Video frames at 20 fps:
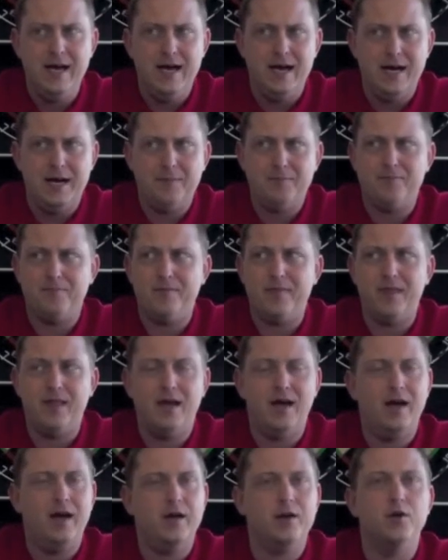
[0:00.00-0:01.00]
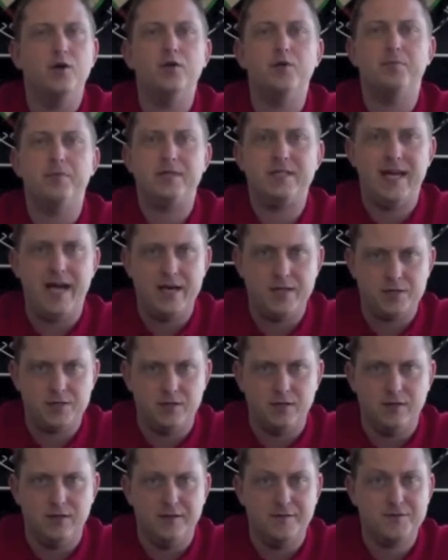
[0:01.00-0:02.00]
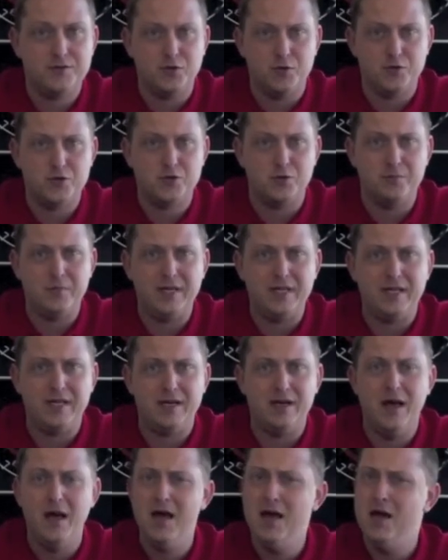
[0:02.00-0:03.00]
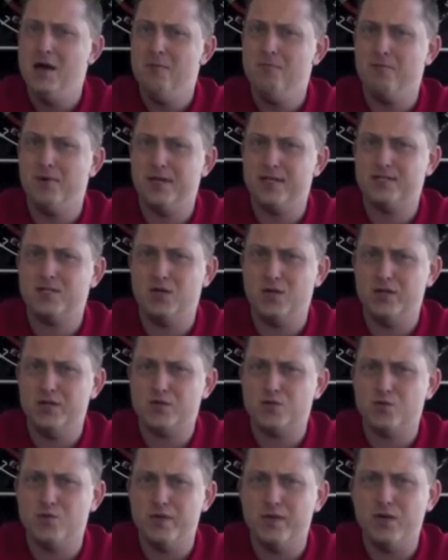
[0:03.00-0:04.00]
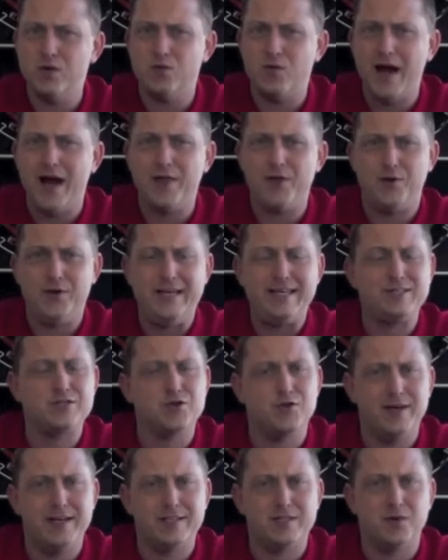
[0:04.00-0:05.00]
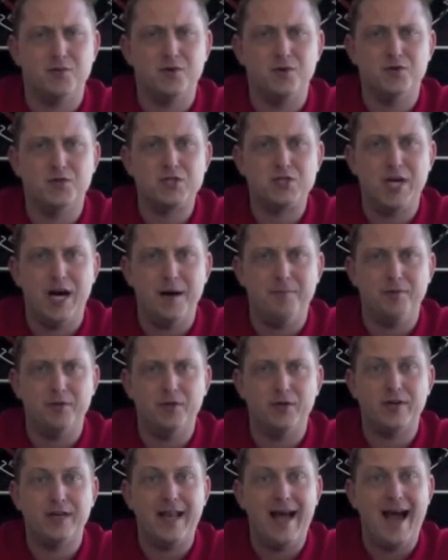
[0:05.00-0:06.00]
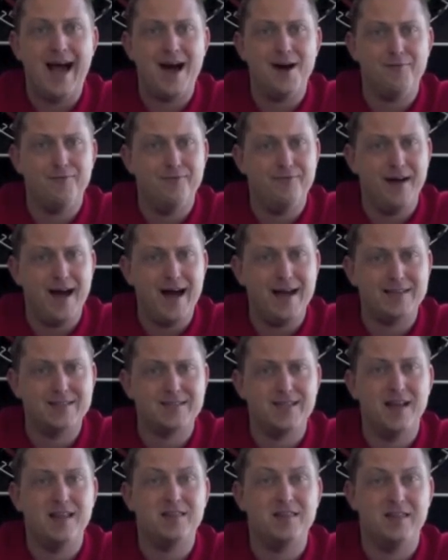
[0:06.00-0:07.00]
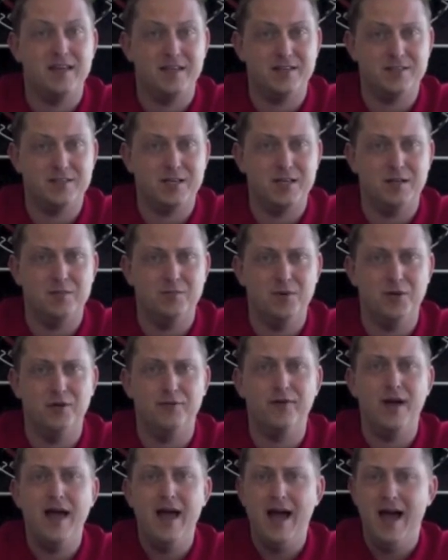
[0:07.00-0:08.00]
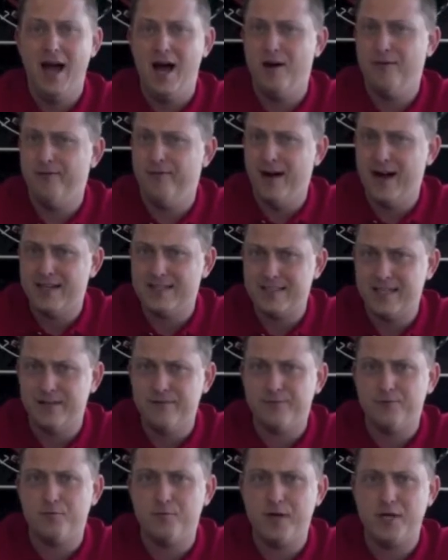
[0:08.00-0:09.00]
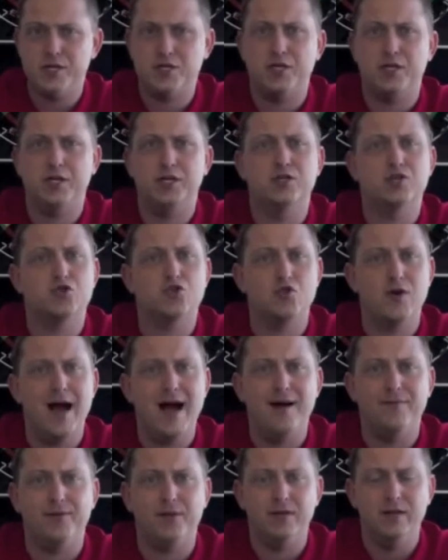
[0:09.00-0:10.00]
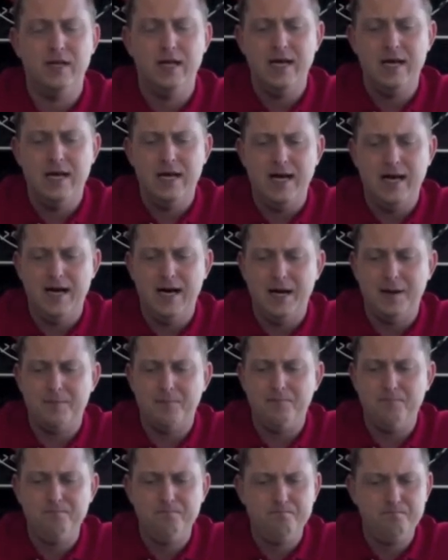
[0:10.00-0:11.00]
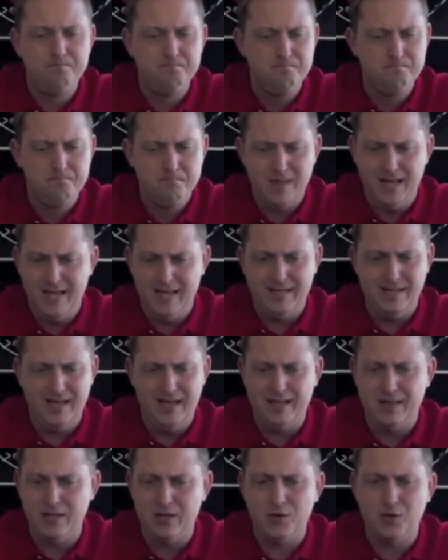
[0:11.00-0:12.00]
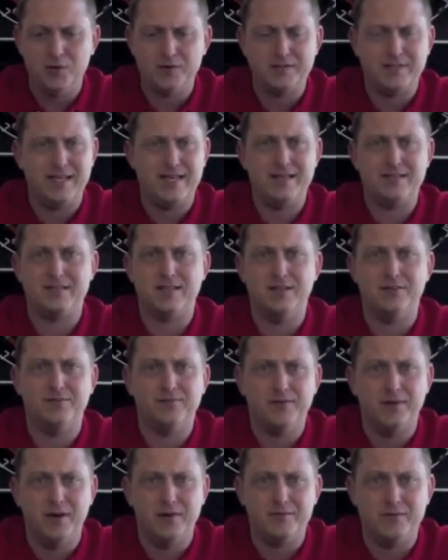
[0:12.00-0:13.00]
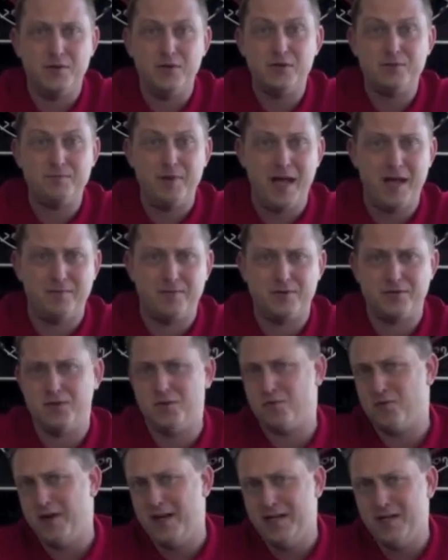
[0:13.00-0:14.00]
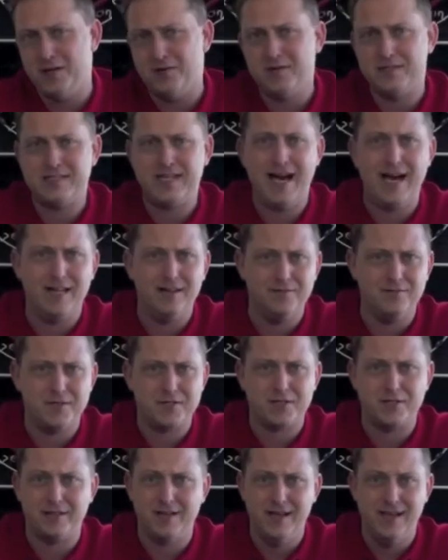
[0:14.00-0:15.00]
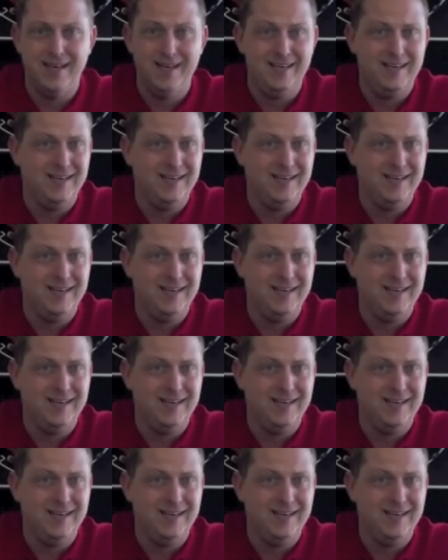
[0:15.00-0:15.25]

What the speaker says: I know the potential of social media, but it's really rather interesting when you stop and look at how fast things can move, how fast information can travel. In the olden days of newspapers and radio and television,